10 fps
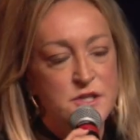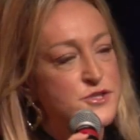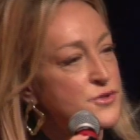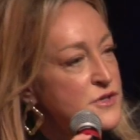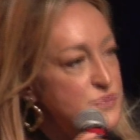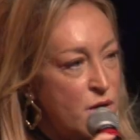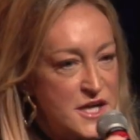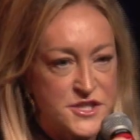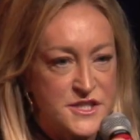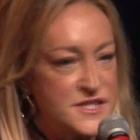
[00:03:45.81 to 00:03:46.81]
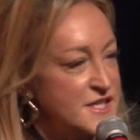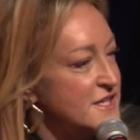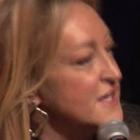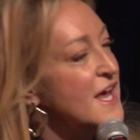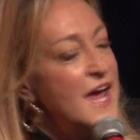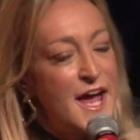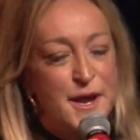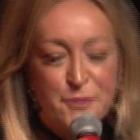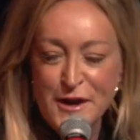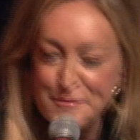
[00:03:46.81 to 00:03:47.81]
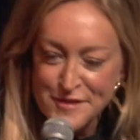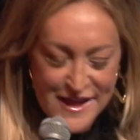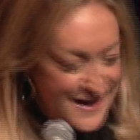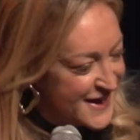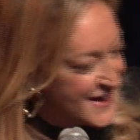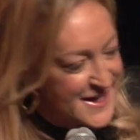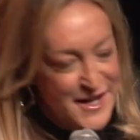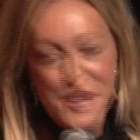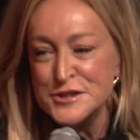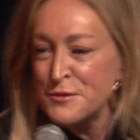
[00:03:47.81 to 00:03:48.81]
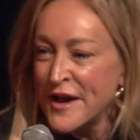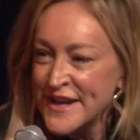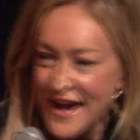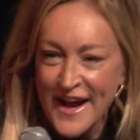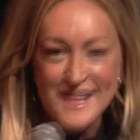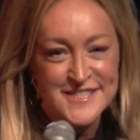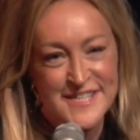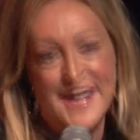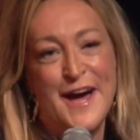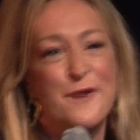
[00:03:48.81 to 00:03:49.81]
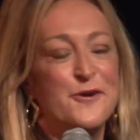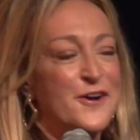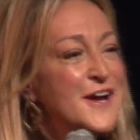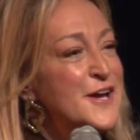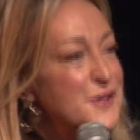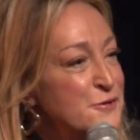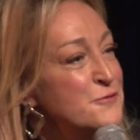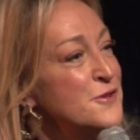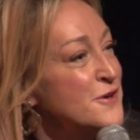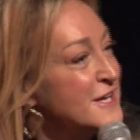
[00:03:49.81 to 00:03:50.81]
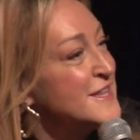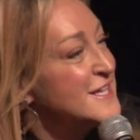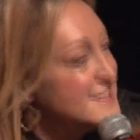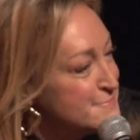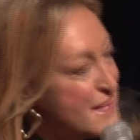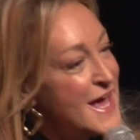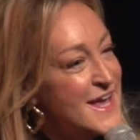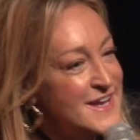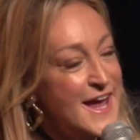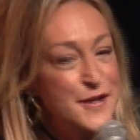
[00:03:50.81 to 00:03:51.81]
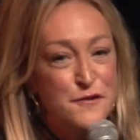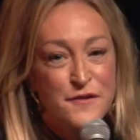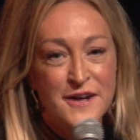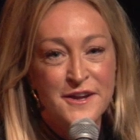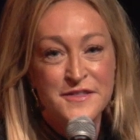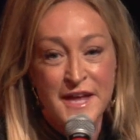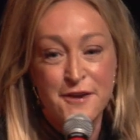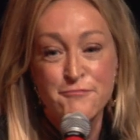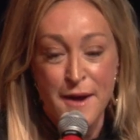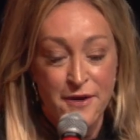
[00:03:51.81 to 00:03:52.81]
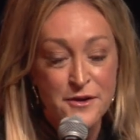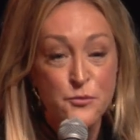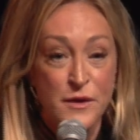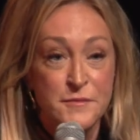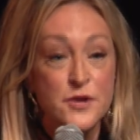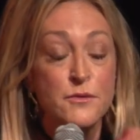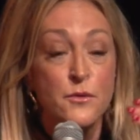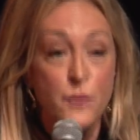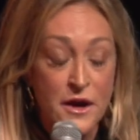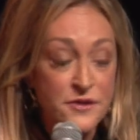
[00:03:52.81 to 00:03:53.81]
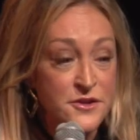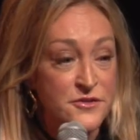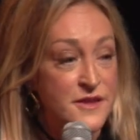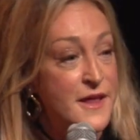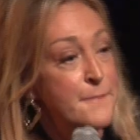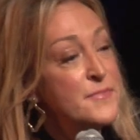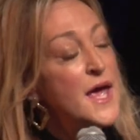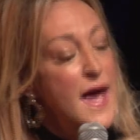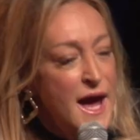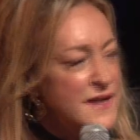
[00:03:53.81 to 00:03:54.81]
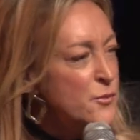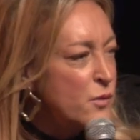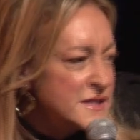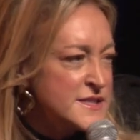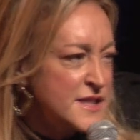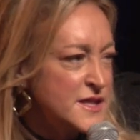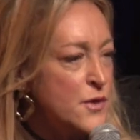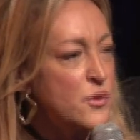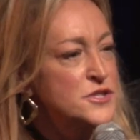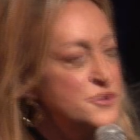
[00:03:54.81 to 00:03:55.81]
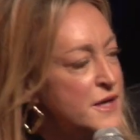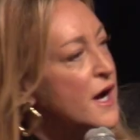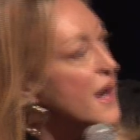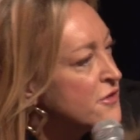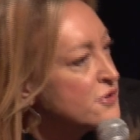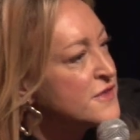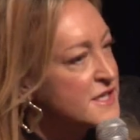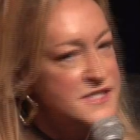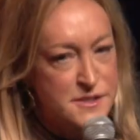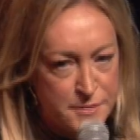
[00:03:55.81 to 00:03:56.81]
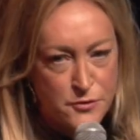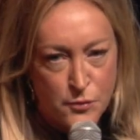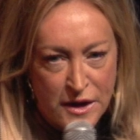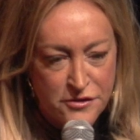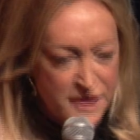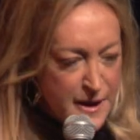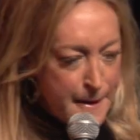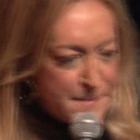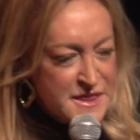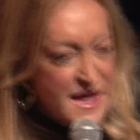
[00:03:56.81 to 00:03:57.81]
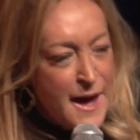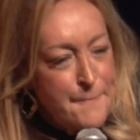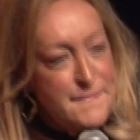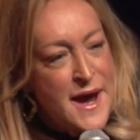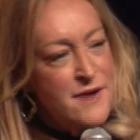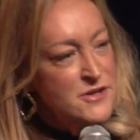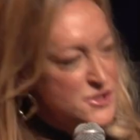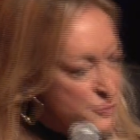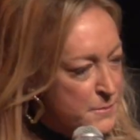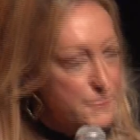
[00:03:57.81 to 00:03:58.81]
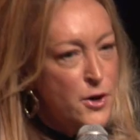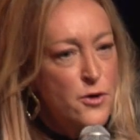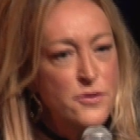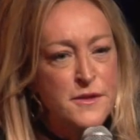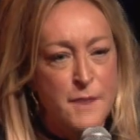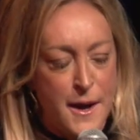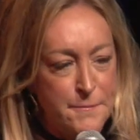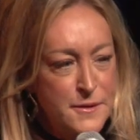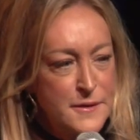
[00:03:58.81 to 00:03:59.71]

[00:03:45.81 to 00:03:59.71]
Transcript: George Washington, Abraham Lincoln, Dwight Eisenhower. You look at these men and you found out they married women who were wealthier than them. And it wasn't that they weren't doing other things to build wealth, but that marriage would pull them up.